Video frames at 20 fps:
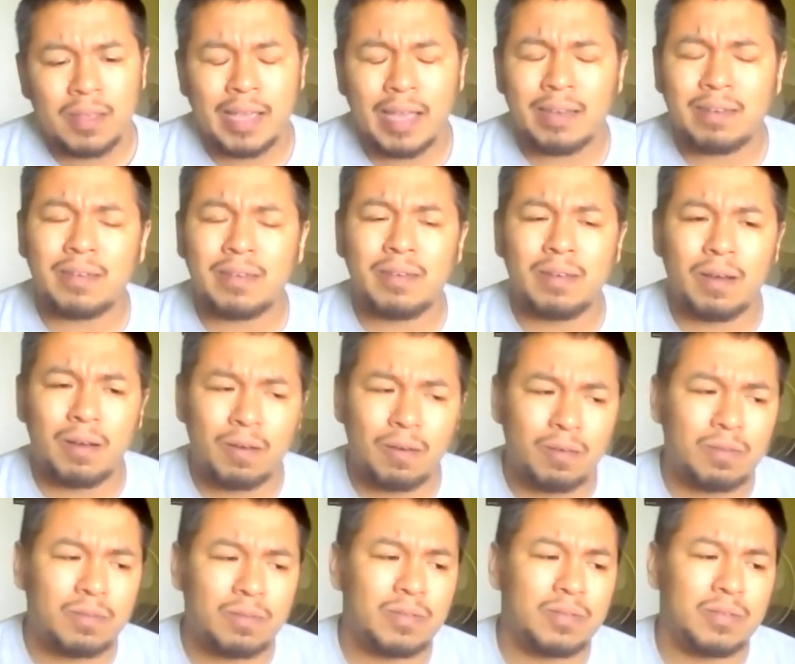get to
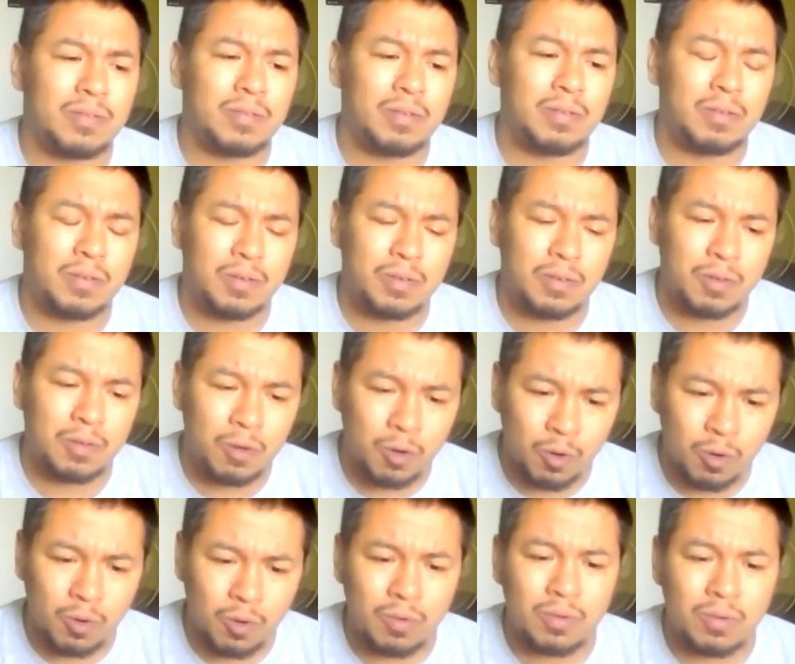know
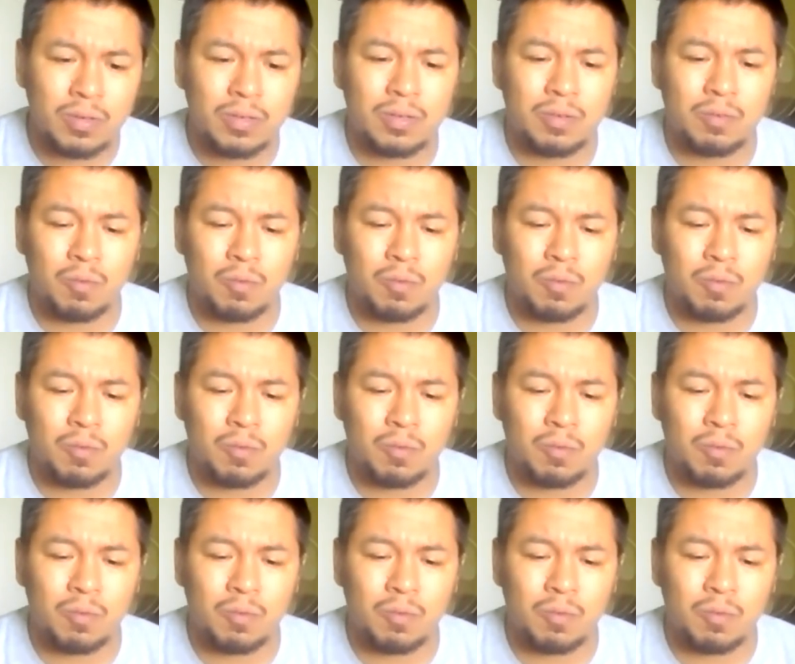who,